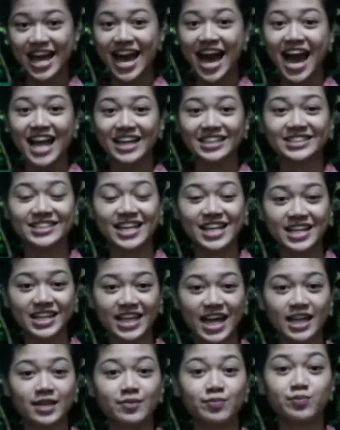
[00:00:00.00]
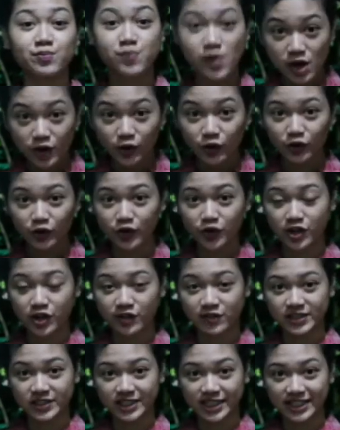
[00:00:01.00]
I'm studying at Bengkulu
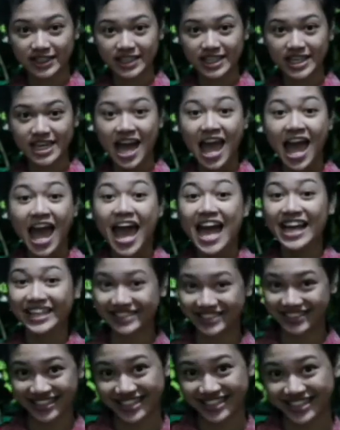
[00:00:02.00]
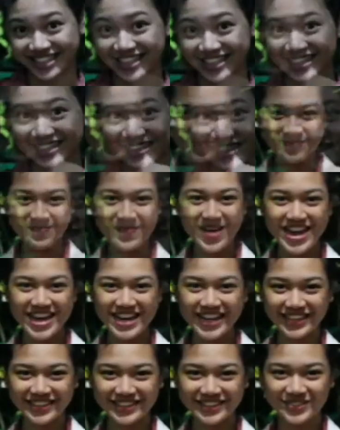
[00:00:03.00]
University as a
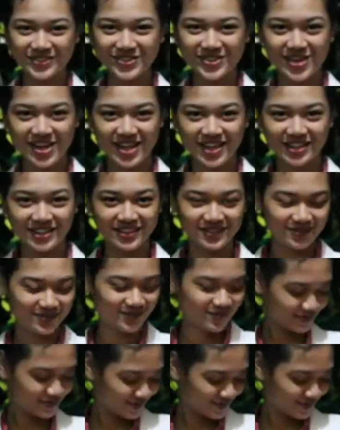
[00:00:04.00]
medical student.